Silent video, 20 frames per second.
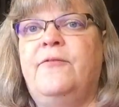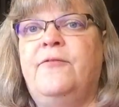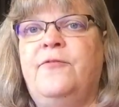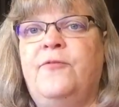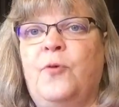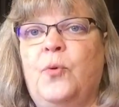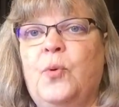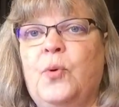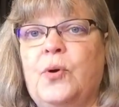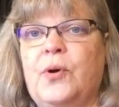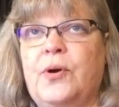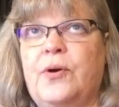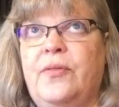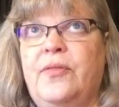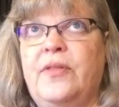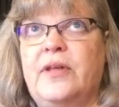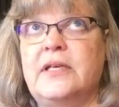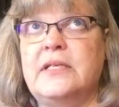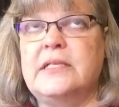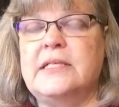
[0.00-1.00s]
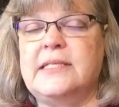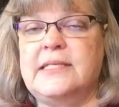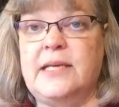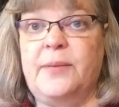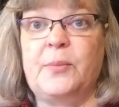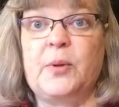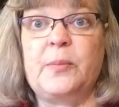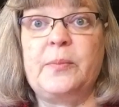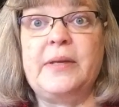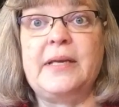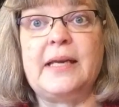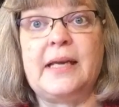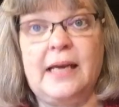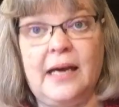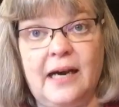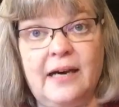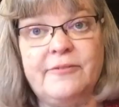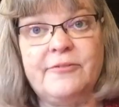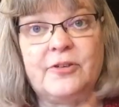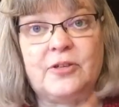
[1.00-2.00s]
for the Zimmerman
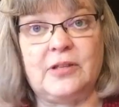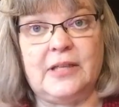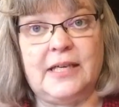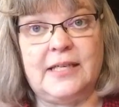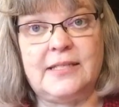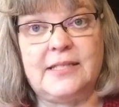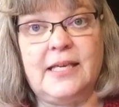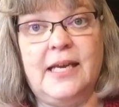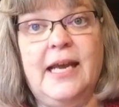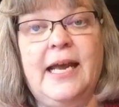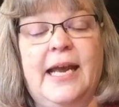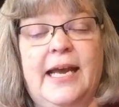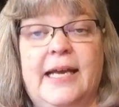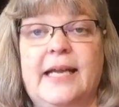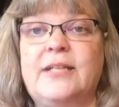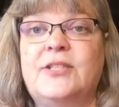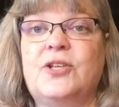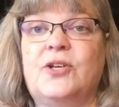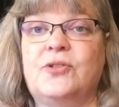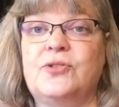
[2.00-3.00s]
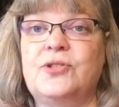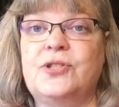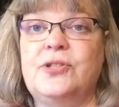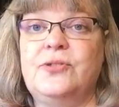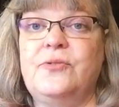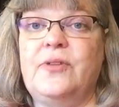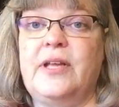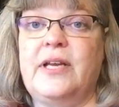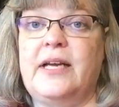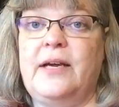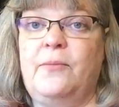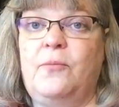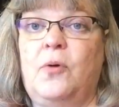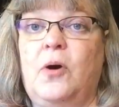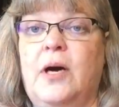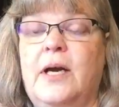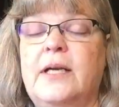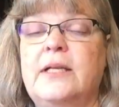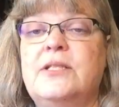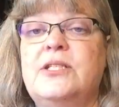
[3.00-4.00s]
coverlet and I told you that I
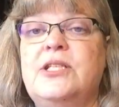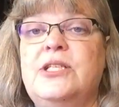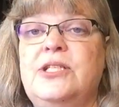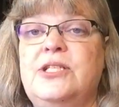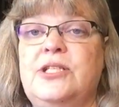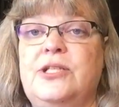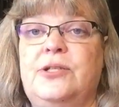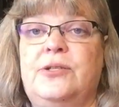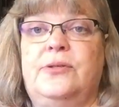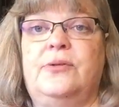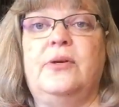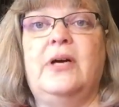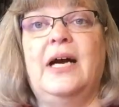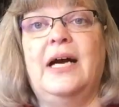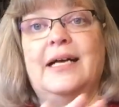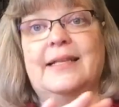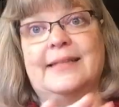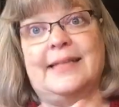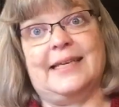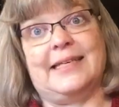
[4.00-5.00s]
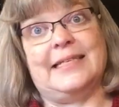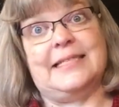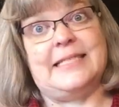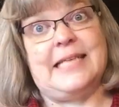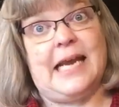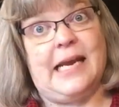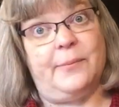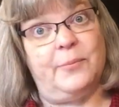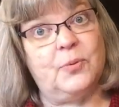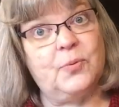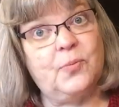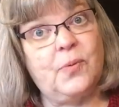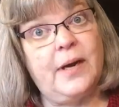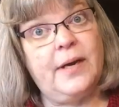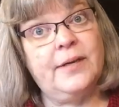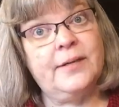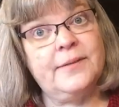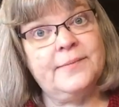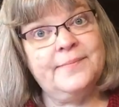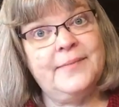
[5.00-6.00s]
want to do like a table
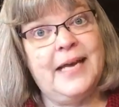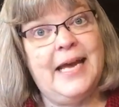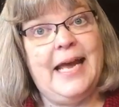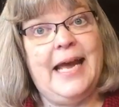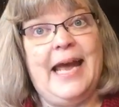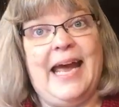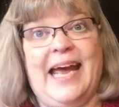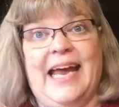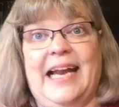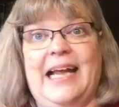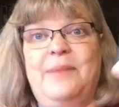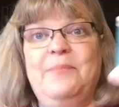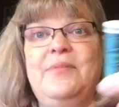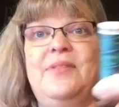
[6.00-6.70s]
runner and I'm